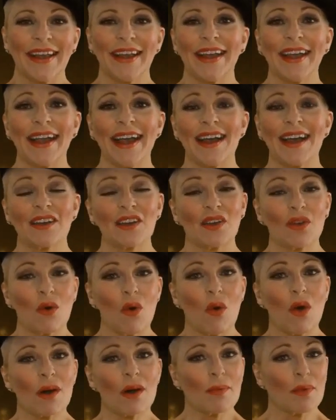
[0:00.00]
And
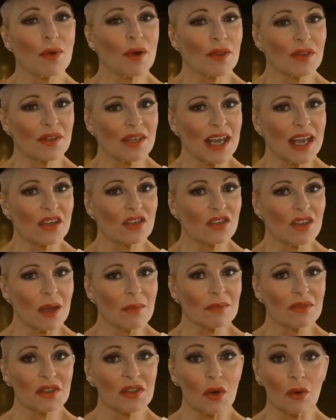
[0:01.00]
your birthday
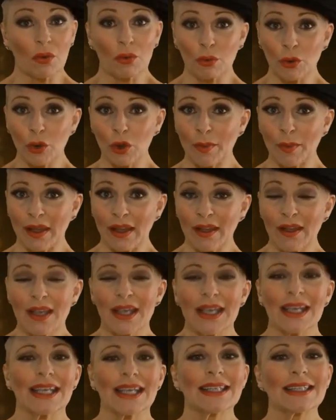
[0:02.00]
gemstone ruby
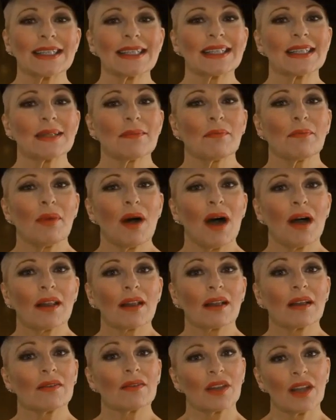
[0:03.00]
is
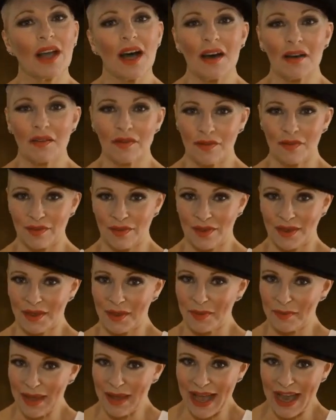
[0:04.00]
symbolic of love,
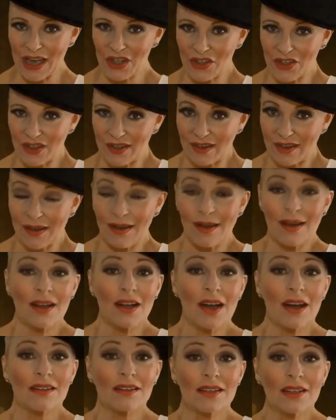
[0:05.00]
passion,
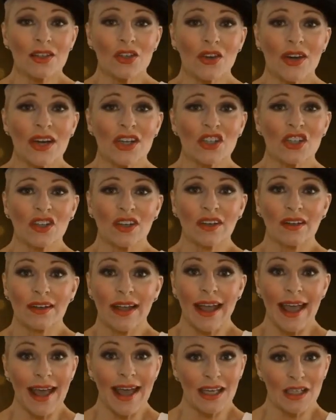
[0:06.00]
concentration,
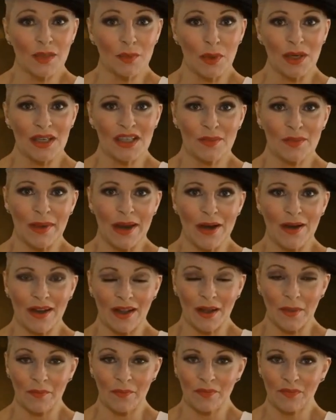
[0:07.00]
and
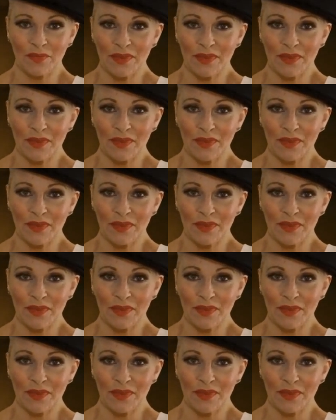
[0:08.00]
prosperity.